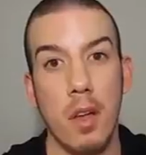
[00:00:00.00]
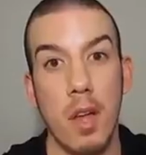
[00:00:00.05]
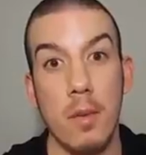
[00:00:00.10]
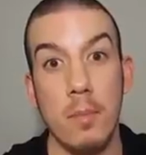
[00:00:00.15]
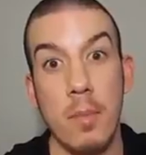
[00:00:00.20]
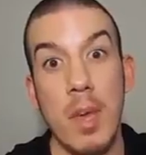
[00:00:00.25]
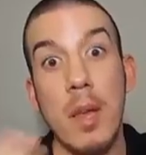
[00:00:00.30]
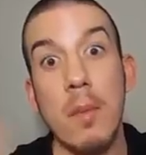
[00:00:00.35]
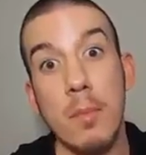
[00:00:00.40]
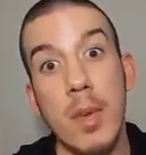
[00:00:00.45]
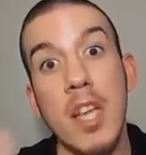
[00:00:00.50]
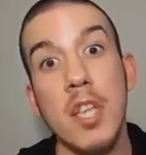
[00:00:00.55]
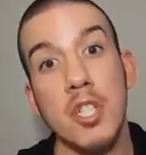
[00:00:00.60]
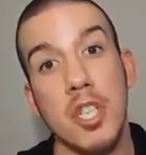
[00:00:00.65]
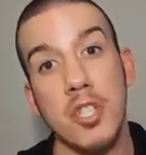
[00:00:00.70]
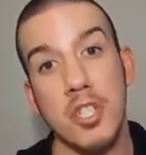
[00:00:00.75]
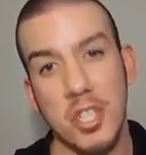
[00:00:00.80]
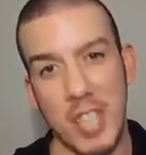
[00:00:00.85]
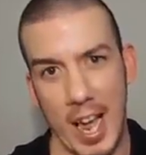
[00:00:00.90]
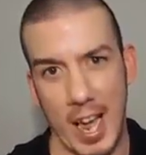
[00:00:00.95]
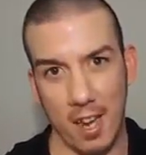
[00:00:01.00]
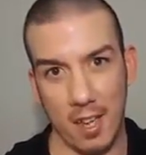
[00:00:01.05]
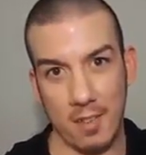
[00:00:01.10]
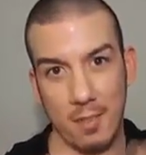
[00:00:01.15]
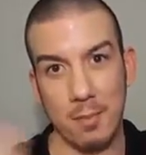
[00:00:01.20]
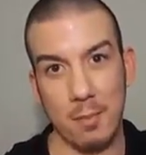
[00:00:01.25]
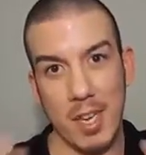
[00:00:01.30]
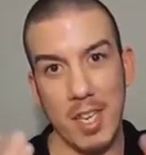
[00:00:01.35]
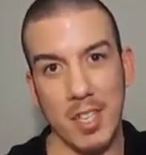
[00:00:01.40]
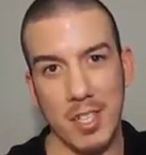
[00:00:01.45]
being, being just Jack,
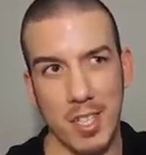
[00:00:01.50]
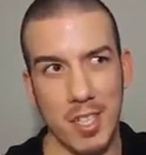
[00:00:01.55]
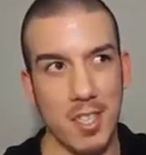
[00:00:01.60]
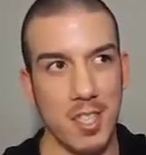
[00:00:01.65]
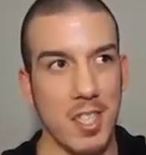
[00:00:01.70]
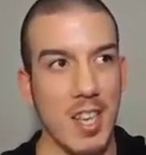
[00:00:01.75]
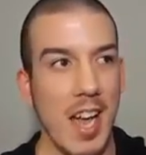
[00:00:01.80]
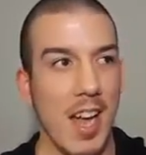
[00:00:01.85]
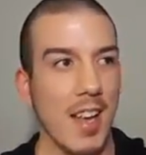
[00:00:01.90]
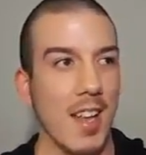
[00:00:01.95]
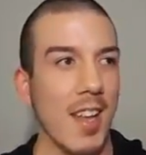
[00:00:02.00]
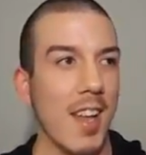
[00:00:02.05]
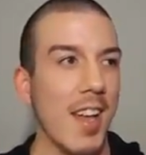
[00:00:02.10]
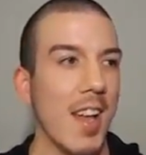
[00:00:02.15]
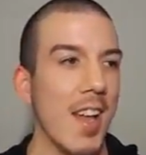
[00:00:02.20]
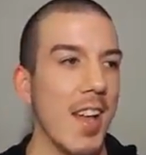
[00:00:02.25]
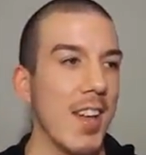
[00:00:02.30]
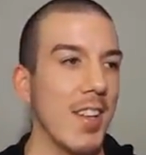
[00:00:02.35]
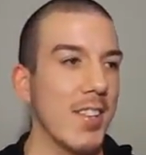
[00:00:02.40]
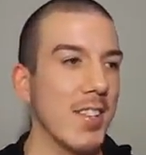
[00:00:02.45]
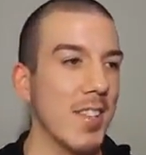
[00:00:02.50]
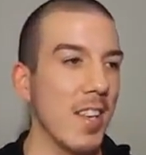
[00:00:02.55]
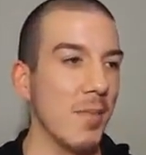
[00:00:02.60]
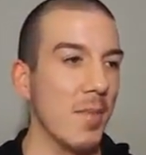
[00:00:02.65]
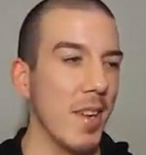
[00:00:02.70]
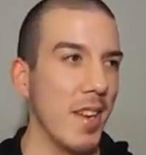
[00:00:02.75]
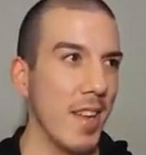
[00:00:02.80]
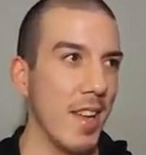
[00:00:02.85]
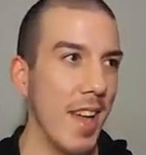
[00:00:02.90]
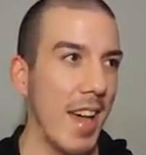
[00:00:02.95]
being just Jack.
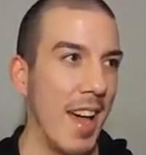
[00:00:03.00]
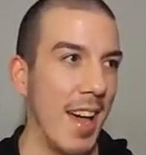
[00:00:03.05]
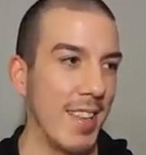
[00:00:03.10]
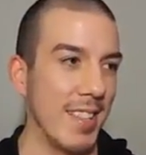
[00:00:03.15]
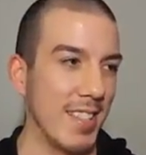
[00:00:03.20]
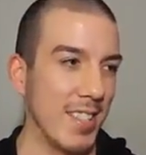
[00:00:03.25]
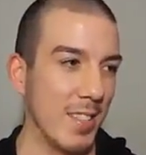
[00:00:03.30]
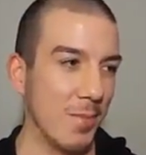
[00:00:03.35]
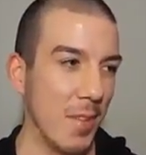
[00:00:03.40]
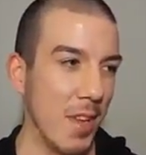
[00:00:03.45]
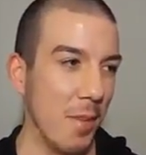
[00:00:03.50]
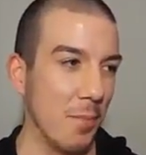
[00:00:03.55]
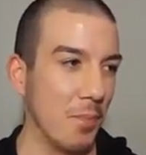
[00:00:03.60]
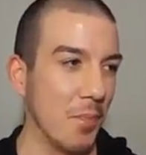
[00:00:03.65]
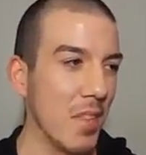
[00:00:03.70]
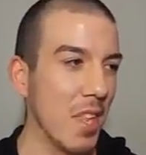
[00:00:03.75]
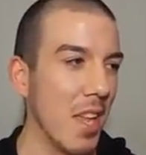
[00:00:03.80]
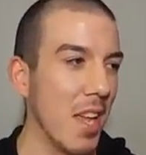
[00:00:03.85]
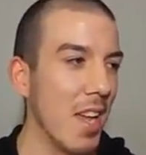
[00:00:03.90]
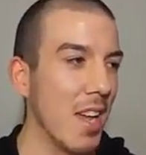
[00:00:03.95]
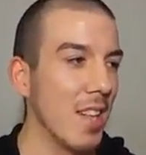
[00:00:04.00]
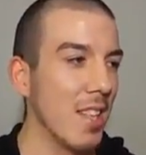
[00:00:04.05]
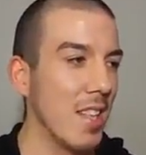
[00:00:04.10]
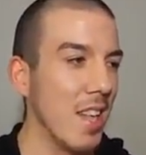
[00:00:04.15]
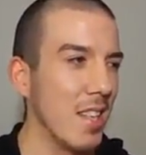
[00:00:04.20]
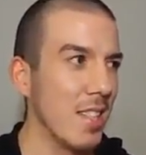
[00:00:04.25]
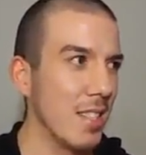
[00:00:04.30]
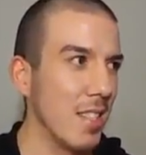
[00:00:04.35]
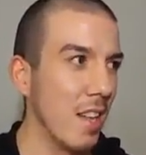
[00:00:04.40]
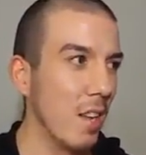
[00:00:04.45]
Somebody asked me,
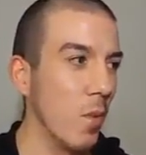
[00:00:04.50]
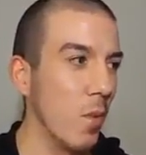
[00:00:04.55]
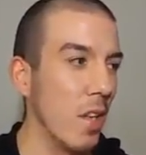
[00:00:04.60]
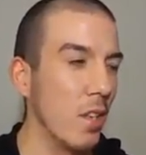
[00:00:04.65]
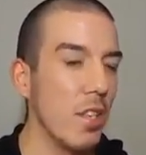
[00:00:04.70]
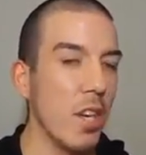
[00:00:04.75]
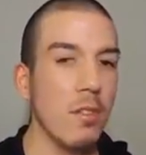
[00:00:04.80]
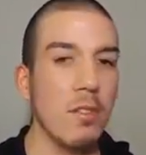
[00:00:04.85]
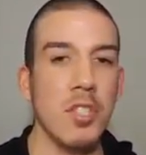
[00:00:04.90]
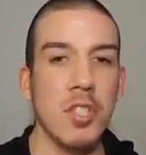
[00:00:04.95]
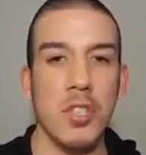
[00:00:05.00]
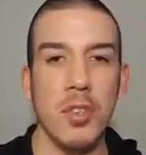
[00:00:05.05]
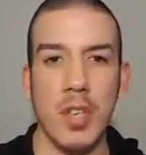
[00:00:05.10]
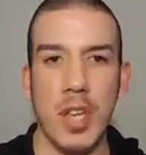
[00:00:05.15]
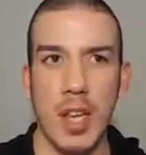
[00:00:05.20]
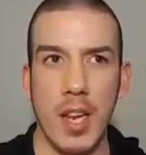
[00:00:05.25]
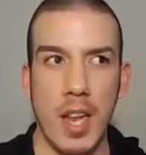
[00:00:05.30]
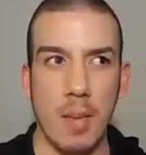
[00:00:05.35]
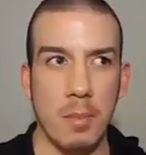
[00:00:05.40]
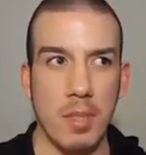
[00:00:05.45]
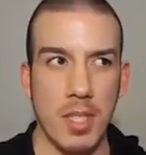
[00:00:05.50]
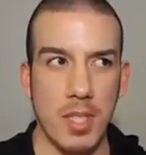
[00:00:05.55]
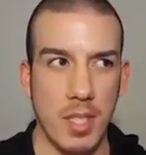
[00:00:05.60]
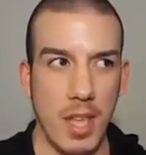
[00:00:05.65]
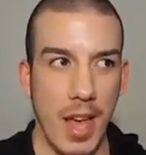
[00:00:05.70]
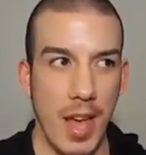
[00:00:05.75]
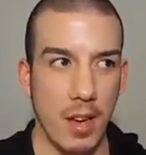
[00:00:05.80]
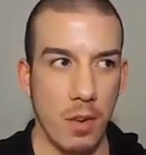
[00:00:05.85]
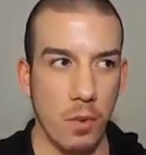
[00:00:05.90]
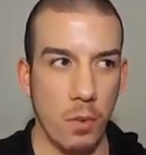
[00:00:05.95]
they said, well, don't you get
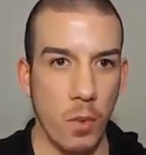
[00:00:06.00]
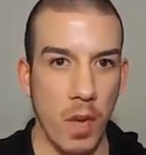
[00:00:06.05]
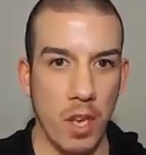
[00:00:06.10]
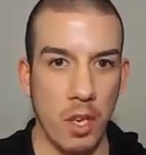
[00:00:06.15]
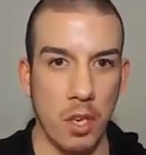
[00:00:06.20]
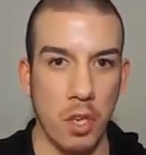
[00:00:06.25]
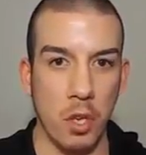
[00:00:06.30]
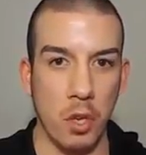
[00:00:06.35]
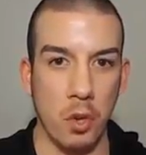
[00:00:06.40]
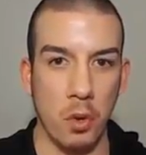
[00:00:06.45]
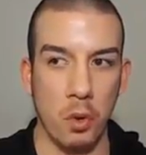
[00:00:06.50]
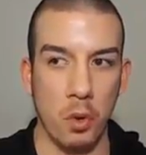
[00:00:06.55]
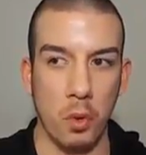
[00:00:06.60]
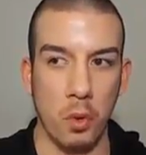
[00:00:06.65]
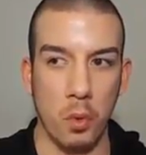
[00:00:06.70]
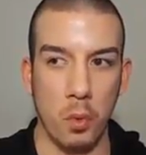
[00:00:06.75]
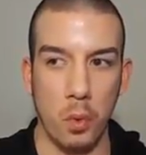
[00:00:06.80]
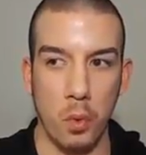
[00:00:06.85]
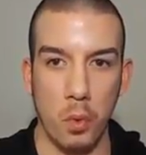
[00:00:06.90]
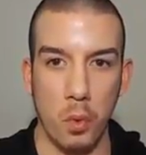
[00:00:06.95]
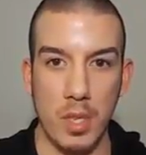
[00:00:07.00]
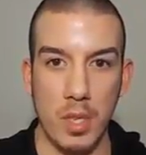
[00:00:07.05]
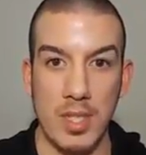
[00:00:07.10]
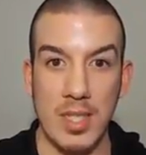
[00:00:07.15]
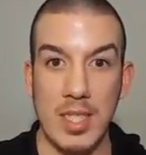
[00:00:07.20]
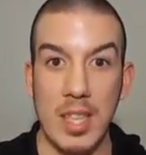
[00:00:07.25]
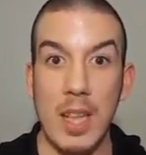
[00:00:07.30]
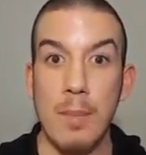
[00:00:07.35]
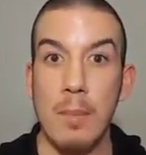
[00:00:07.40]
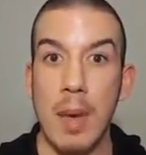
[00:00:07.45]
upset when you
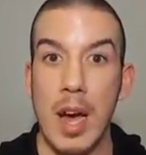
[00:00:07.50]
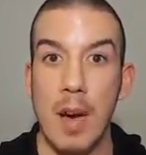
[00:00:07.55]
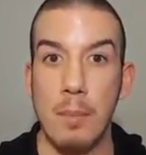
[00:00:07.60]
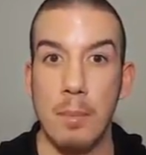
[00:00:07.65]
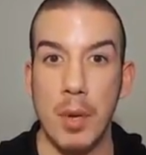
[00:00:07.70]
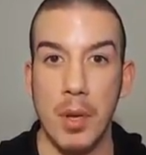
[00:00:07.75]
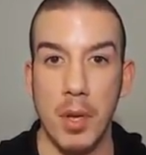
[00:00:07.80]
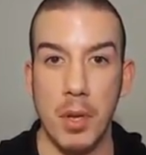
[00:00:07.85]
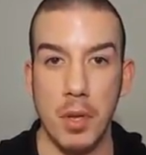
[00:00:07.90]
slip up?